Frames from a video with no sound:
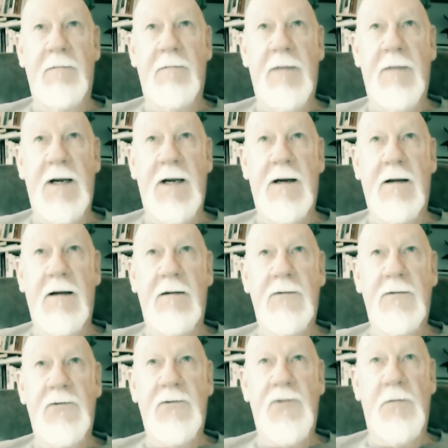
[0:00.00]
a
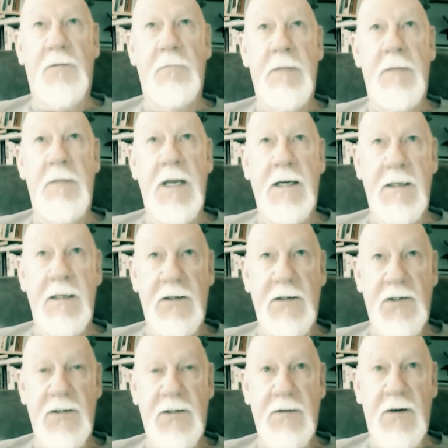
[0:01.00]

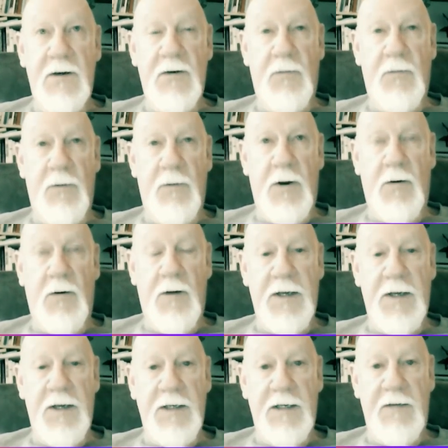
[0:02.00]
tremendous role
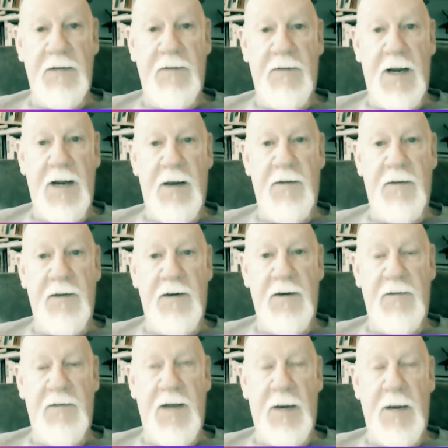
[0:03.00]
in the
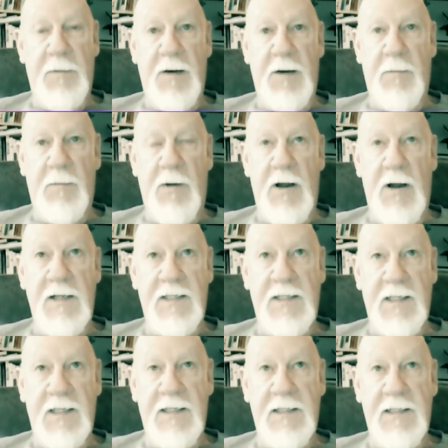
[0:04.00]
developmental
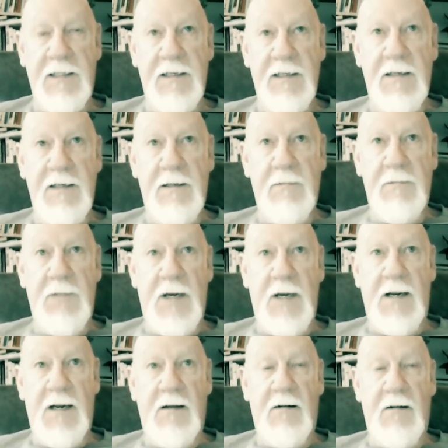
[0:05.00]
process,
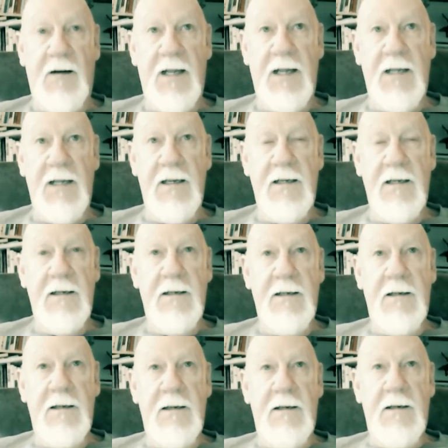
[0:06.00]
particularly
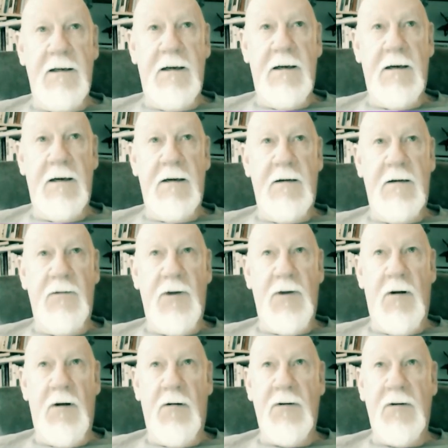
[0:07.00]
on the
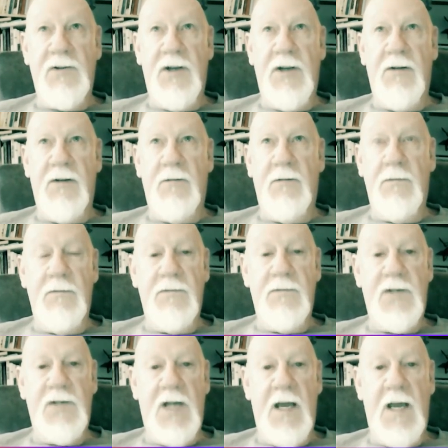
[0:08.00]
horizontal
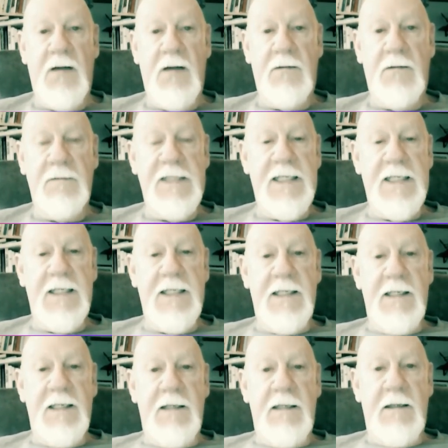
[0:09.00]
scale.
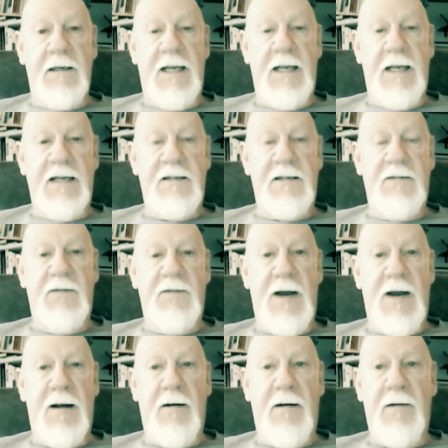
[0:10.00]
The next of
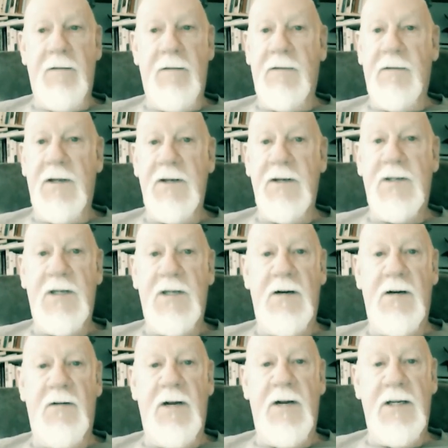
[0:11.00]
our
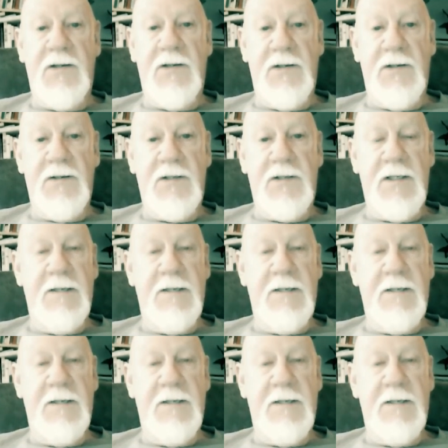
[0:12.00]
considerations,